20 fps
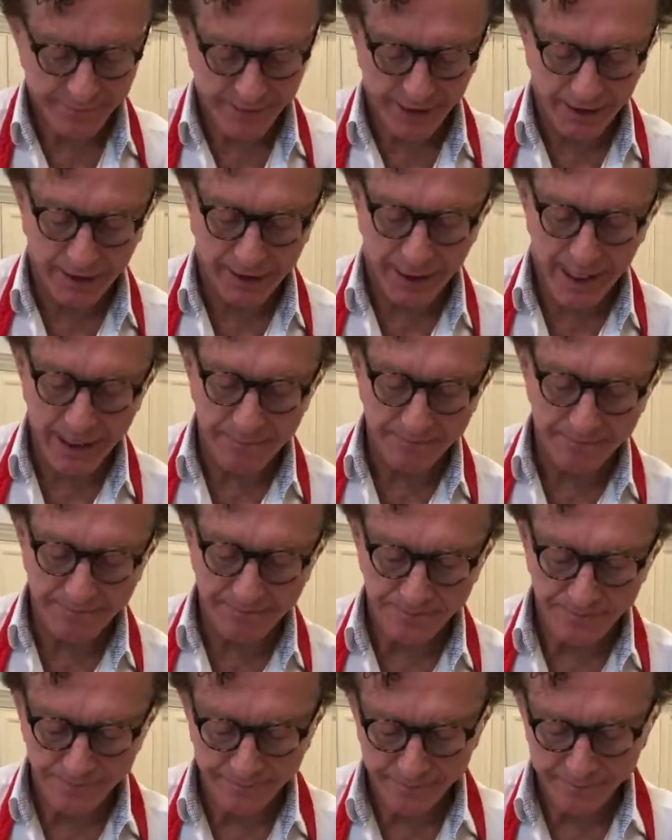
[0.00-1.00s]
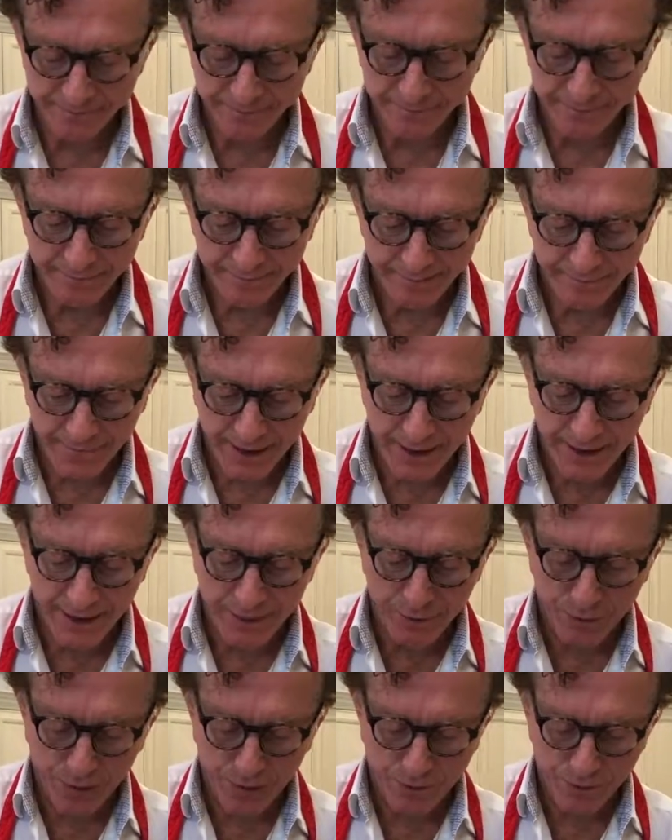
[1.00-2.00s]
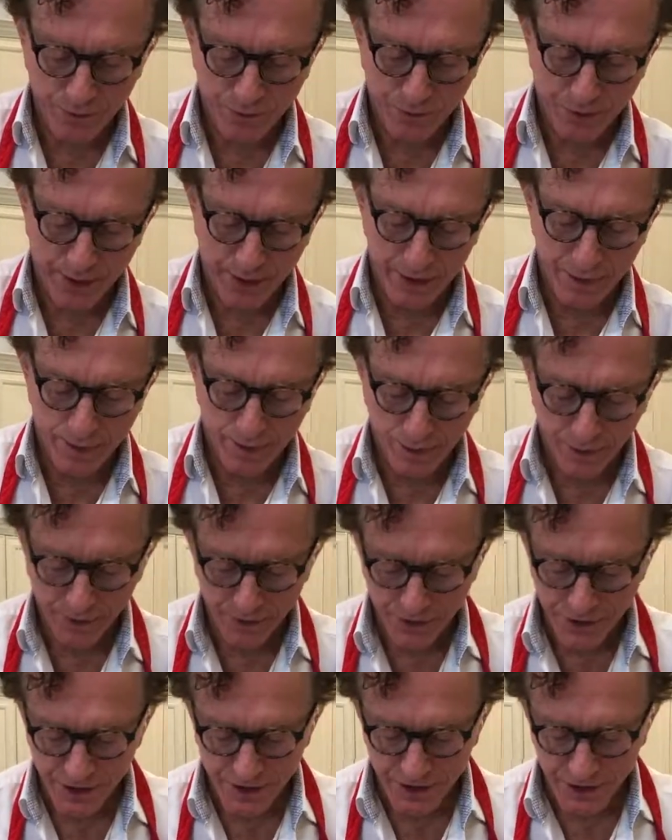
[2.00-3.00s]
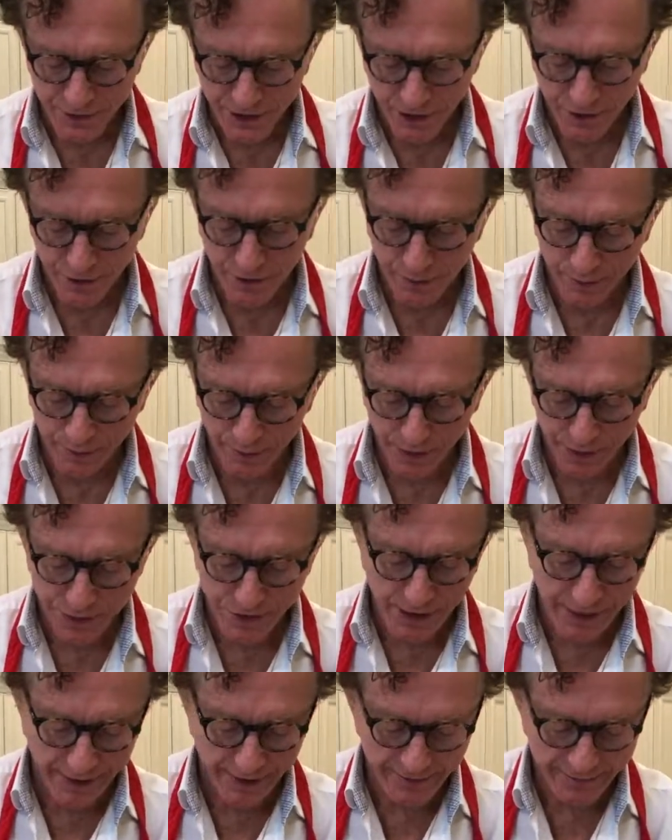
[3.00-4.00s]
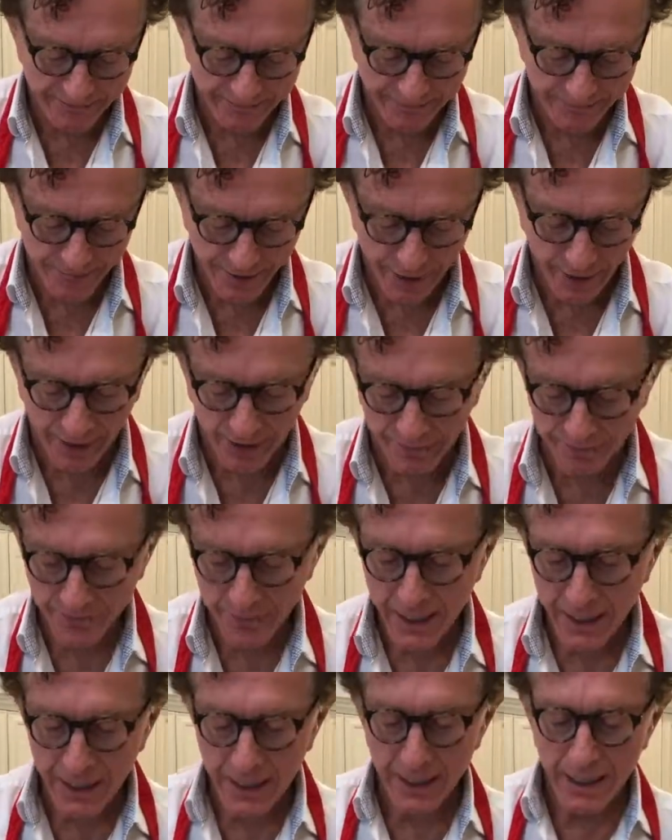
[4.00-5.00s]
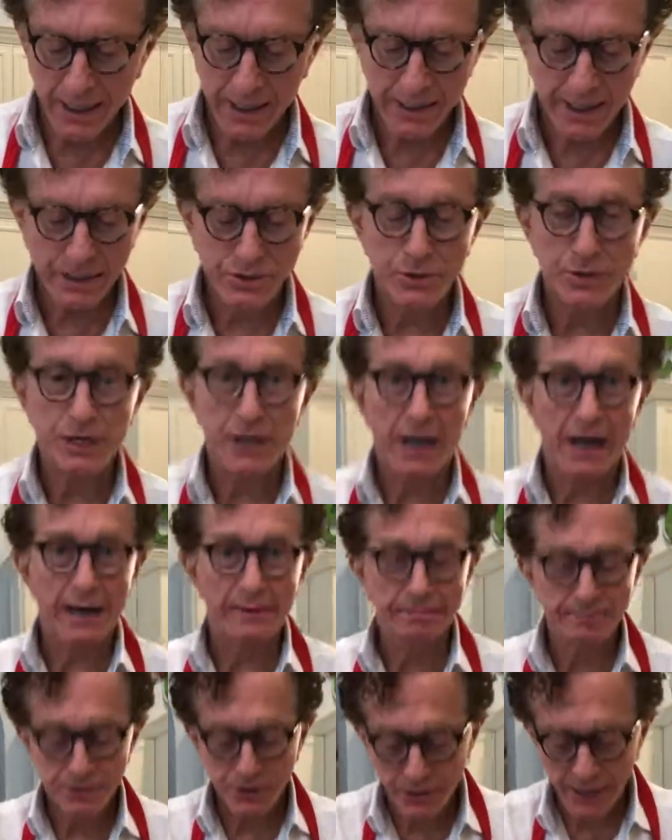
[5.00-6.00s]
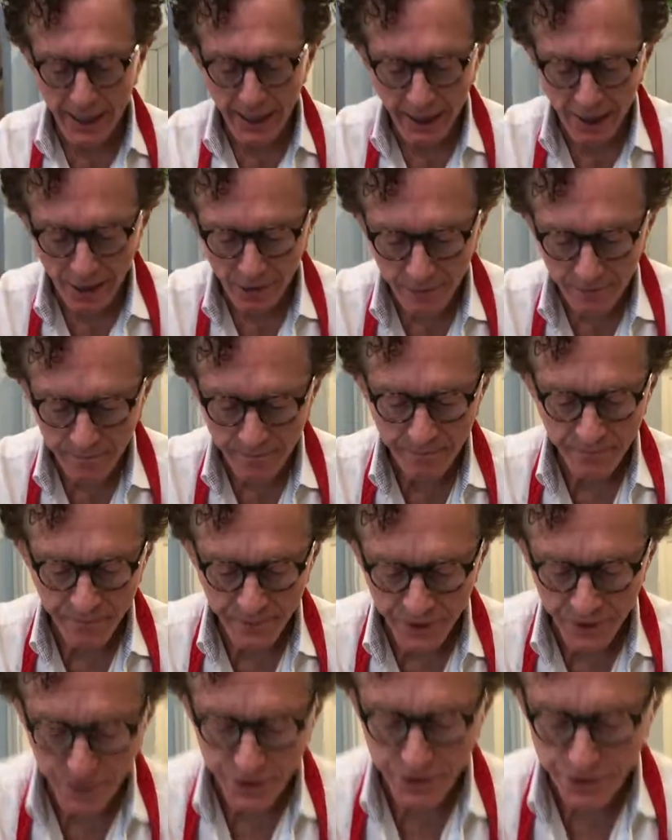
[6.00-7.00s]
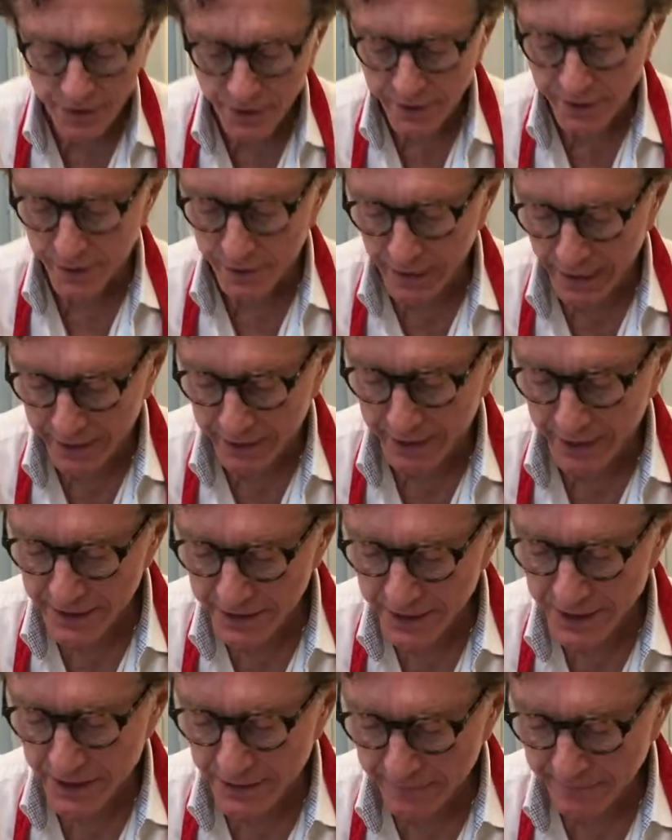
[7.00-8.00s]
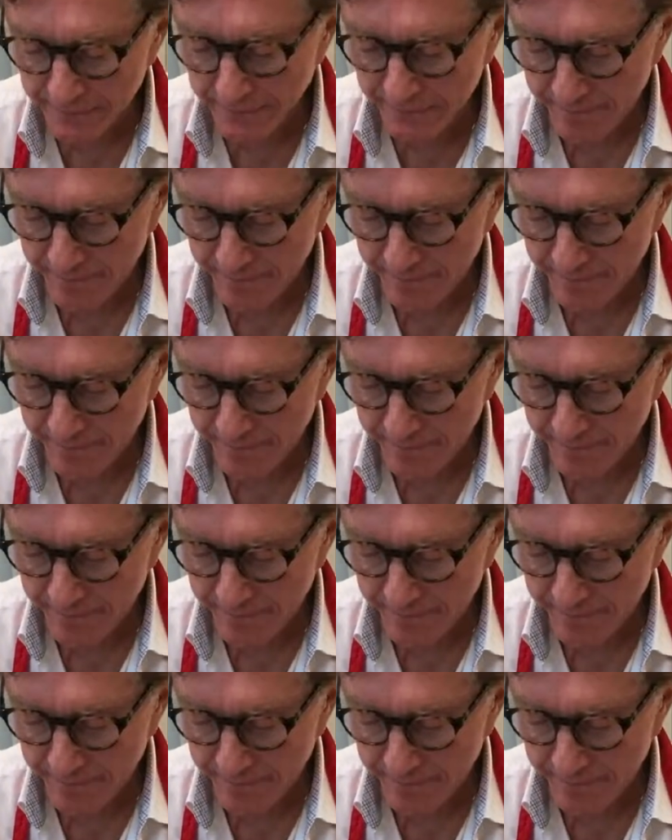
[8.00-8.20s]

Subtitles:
Like that. And we're almost ready to roll this thing so you know what it looks like. All right, that's what you got. So now you just want to go like this